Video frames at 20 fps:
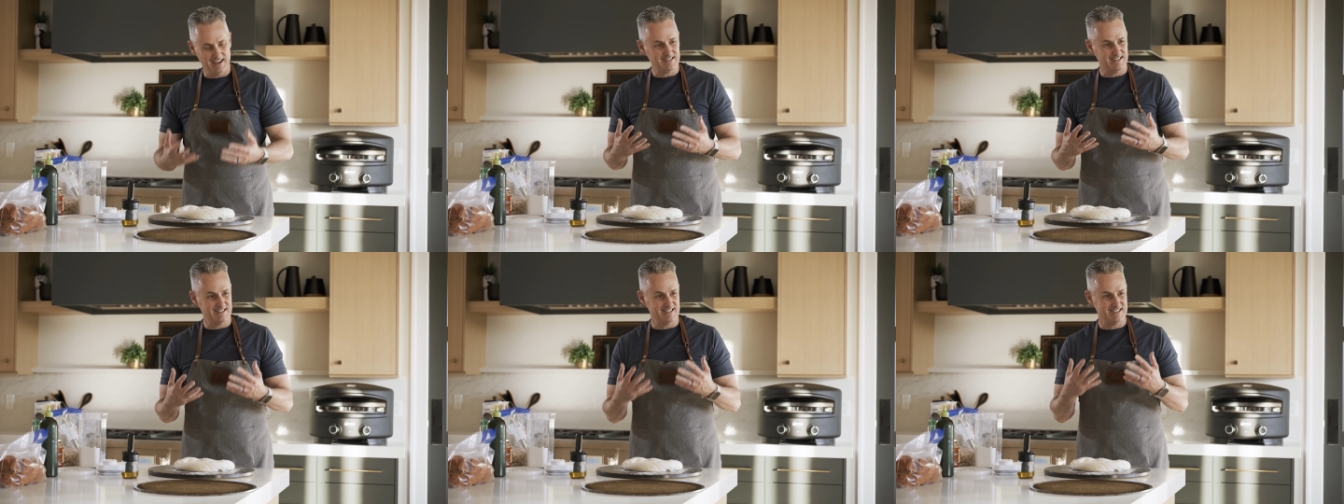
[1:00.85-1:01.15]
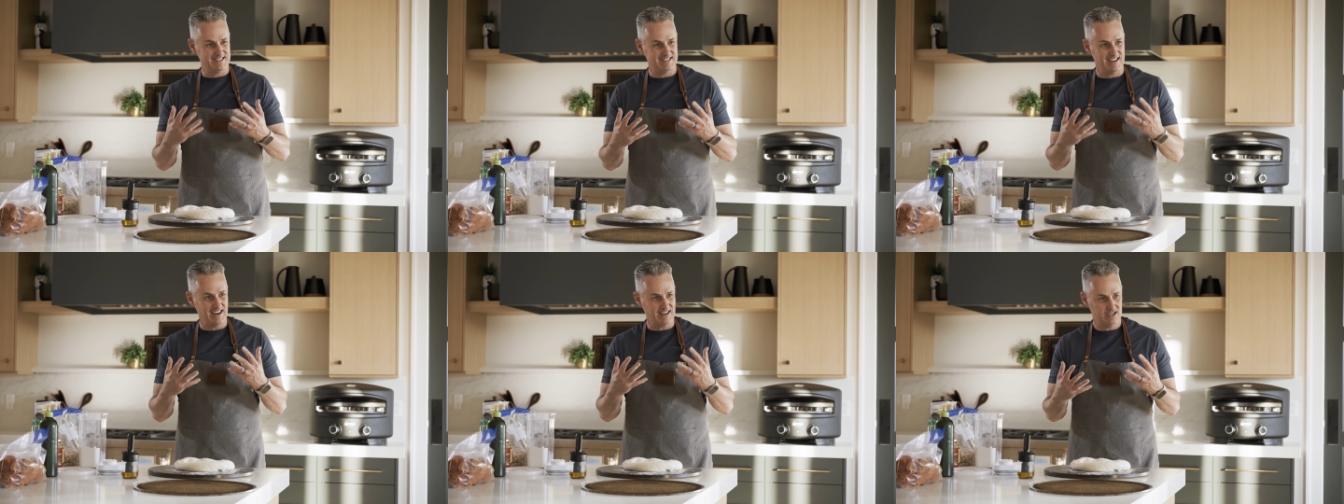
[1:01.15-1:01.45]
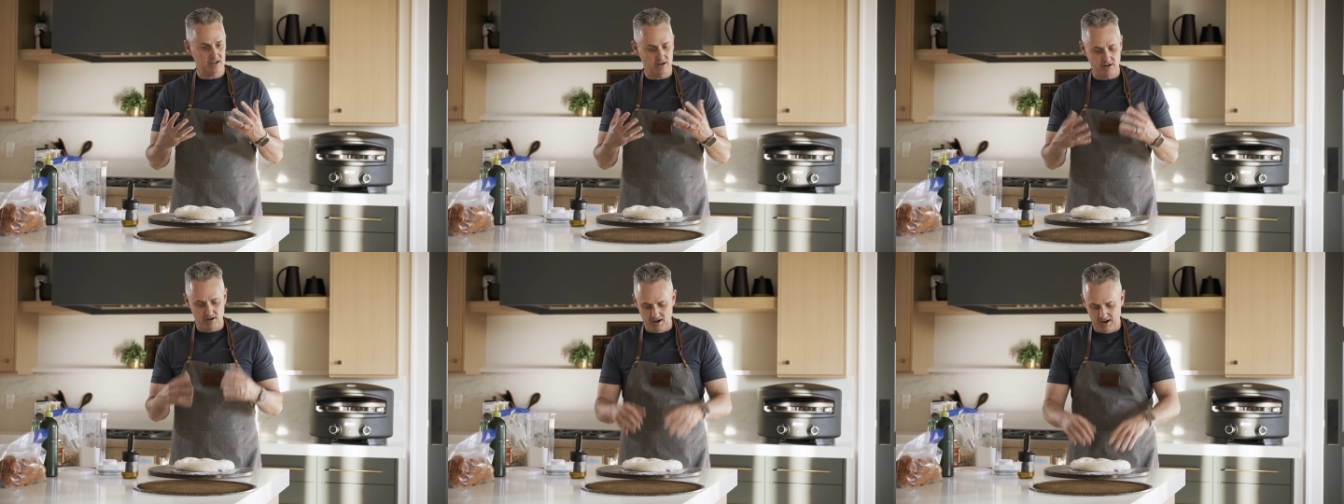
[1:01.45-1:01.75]
doesn't
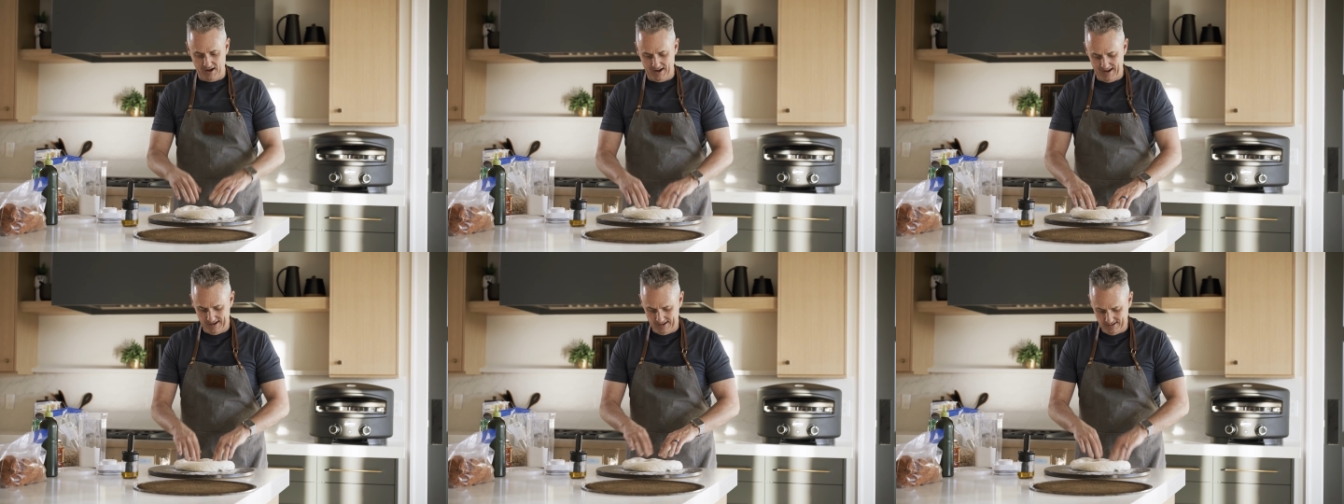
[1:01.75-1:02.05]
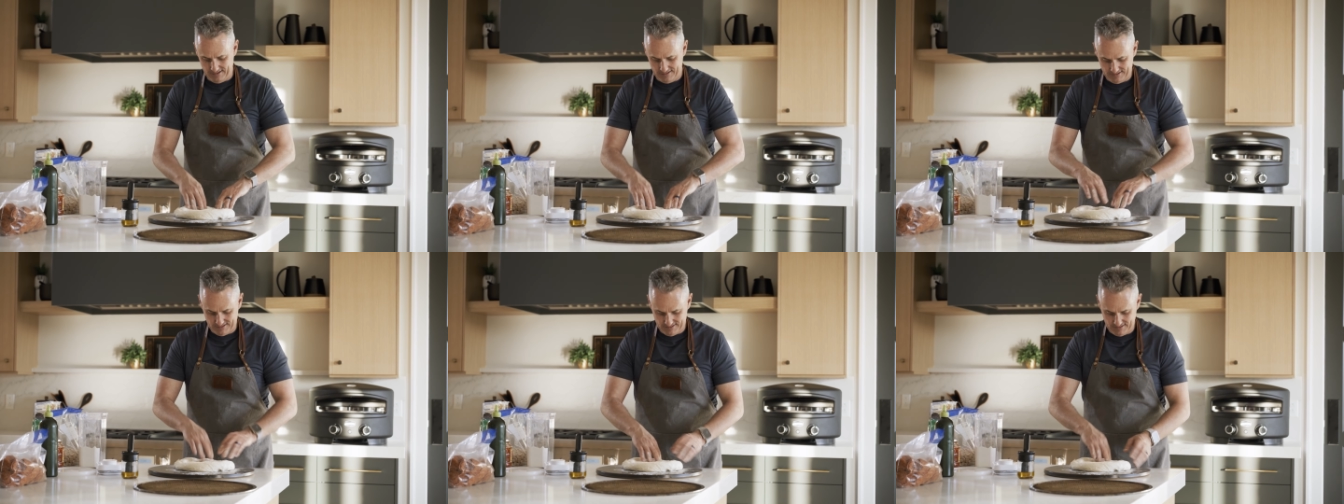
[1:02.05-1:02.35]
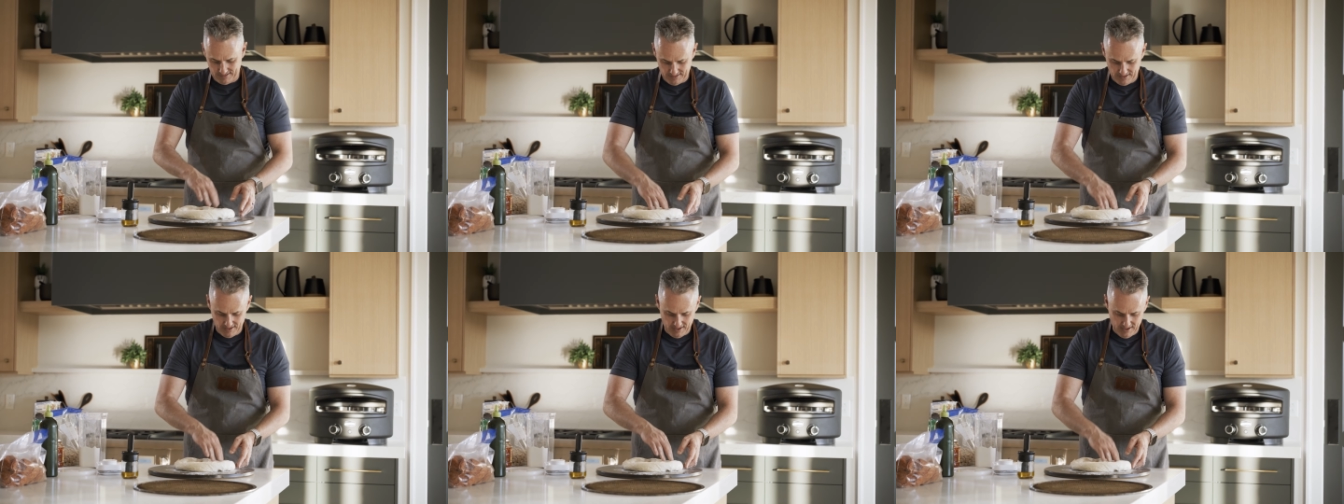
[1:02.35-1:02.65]
stick to our
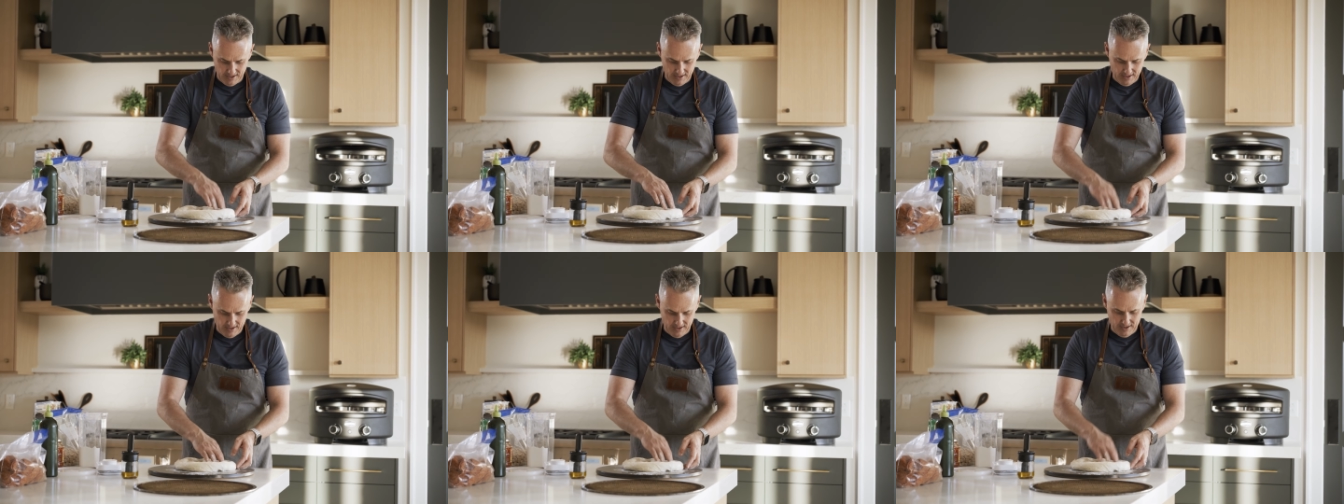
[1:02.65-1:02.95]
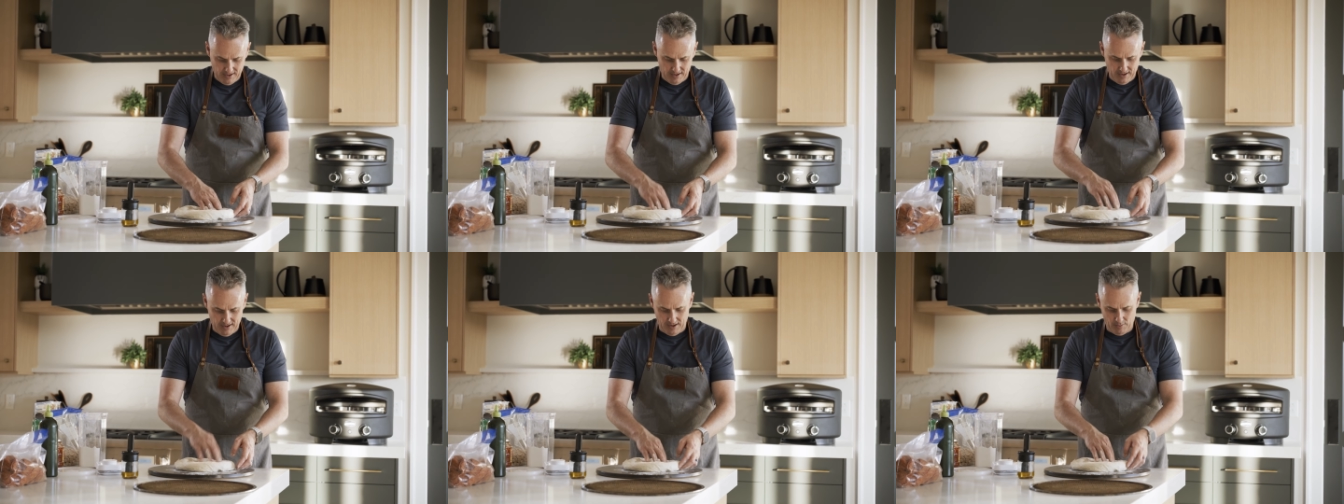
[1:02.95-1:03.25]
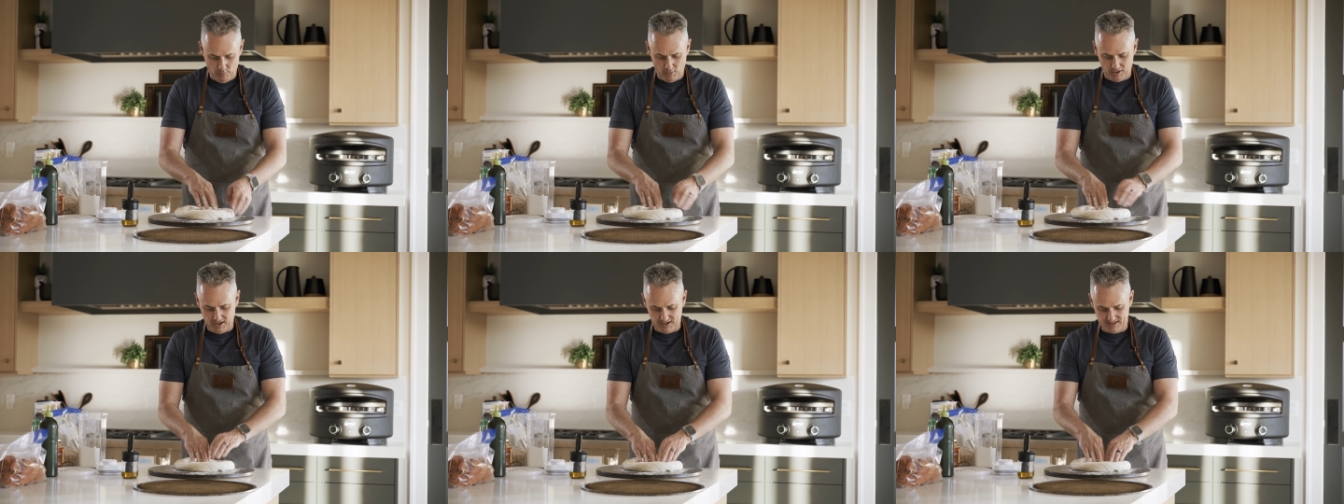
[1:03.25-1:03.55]
hands.
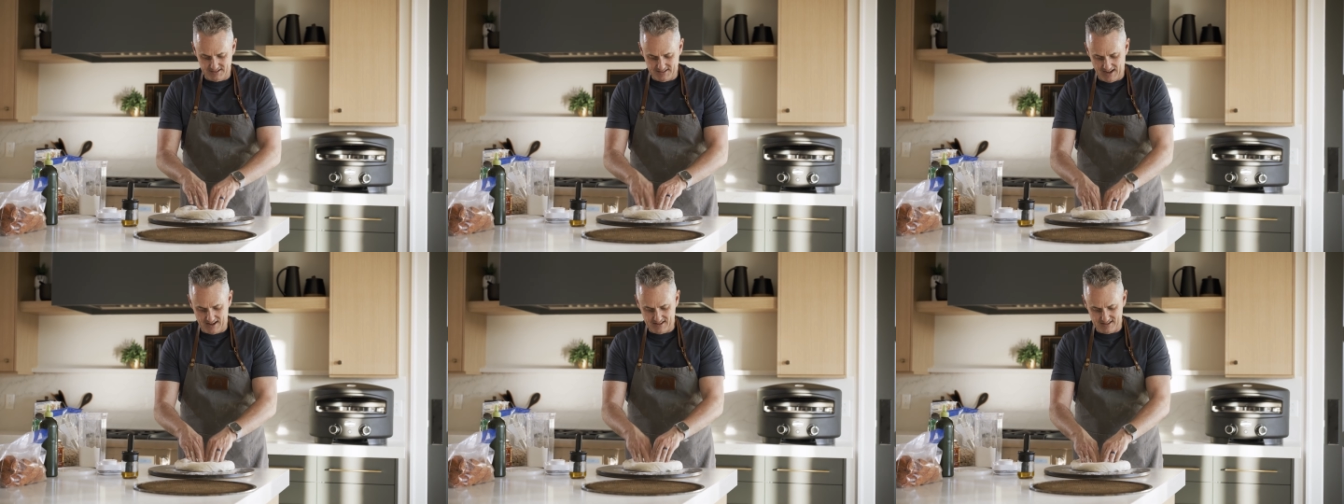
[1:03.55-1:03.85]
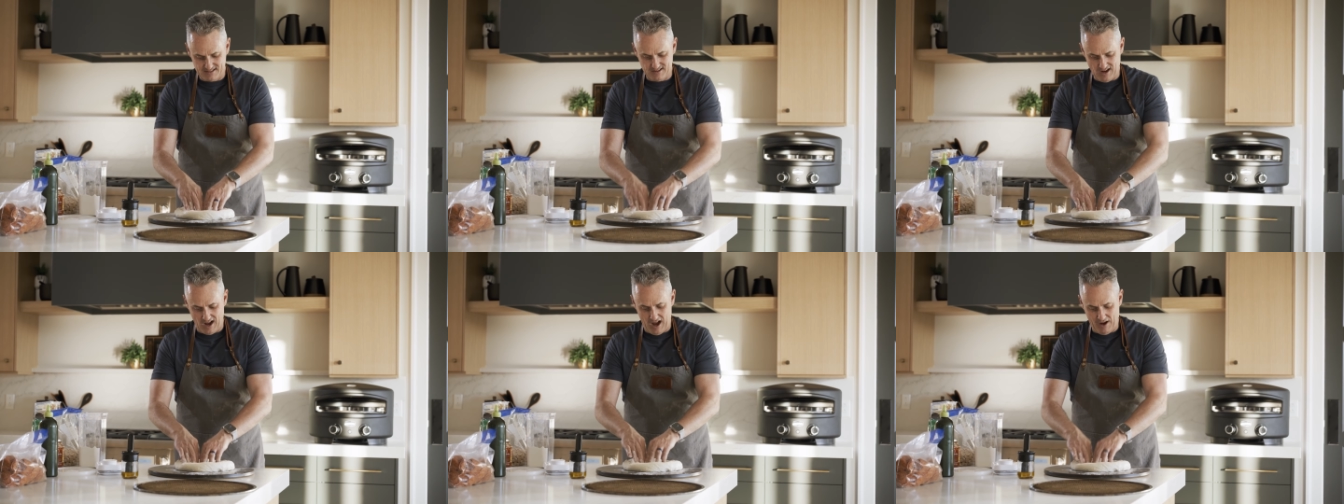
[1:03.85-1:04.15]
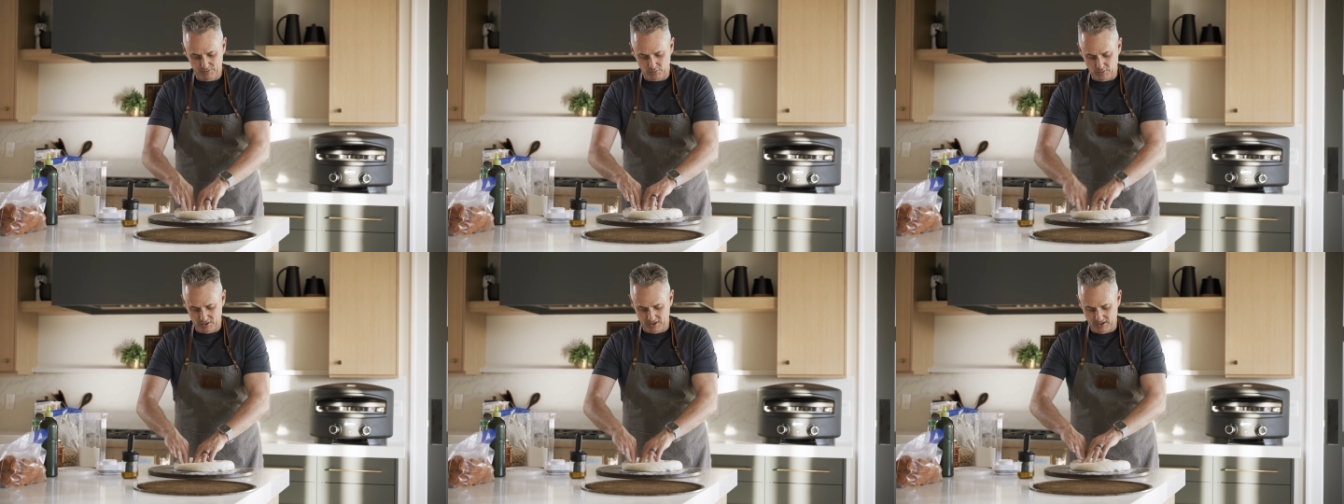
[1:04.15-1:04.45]
And we're going to stay soft